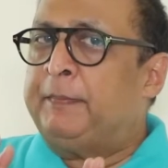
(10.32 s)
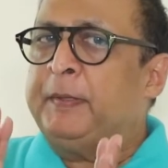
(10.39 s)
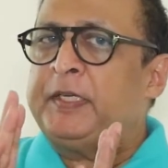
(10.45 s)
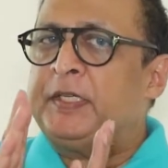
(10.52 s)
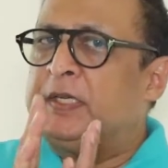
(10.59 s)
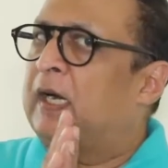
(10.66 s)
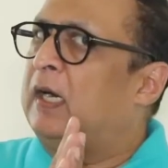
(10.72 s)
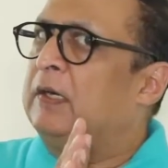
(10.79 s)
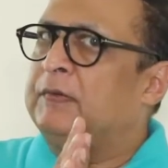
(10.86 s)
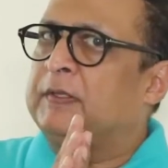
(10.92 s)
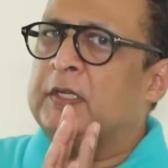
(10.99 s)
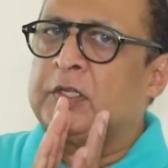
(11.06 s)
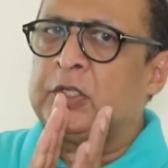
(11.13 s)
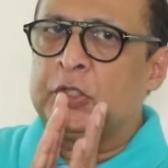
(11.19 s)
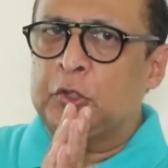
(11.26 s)
me start with
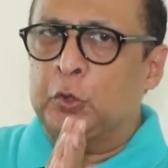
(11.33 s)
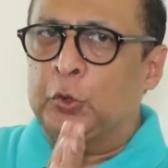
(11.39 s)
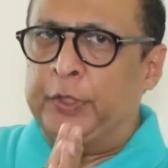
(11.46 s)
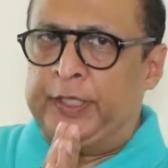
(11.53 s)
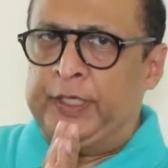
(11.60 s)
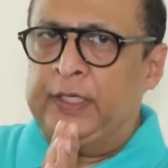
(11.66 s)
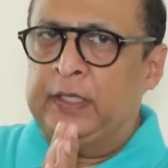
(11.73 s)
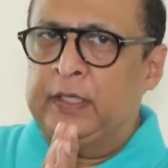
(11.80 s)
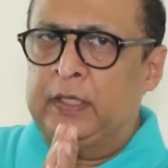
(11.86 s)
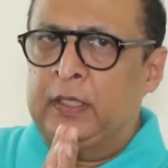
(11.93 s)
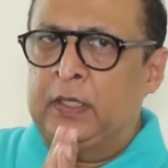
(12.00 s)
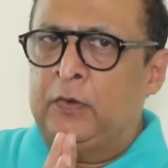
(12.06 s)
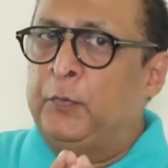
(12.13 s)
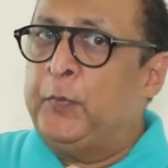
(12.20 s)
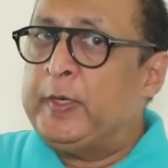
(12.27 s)
a story
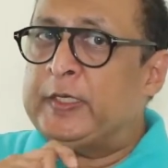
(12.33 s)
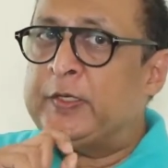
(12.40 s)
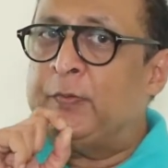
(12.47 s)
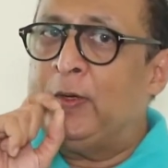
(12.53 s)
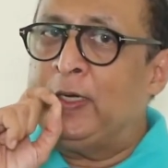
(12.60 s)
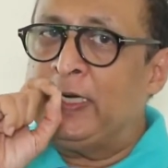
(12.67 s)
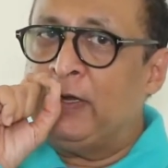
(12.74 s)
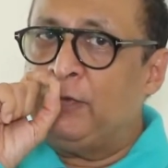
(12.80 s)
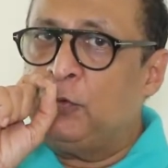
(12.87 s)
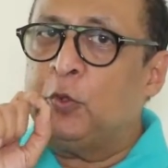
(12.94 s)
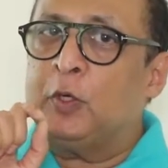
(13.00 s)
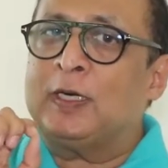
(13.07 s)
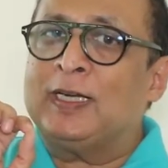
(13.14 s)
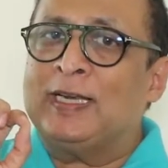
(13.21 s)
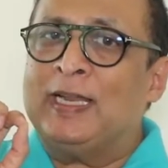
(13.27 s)
which will give you
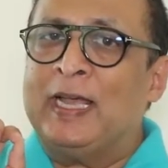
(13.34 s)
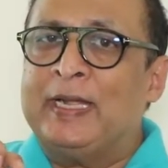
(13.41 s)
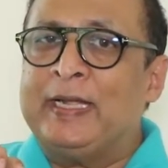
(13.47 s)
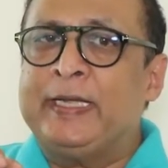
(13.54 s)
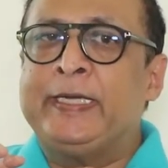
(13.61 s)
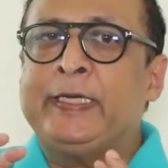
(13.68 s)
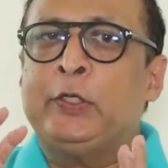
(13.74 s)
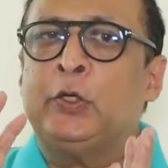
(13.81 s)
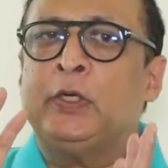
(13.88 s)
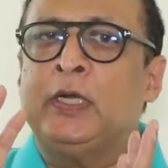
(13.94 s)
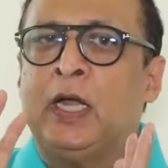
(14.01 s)
a clarity on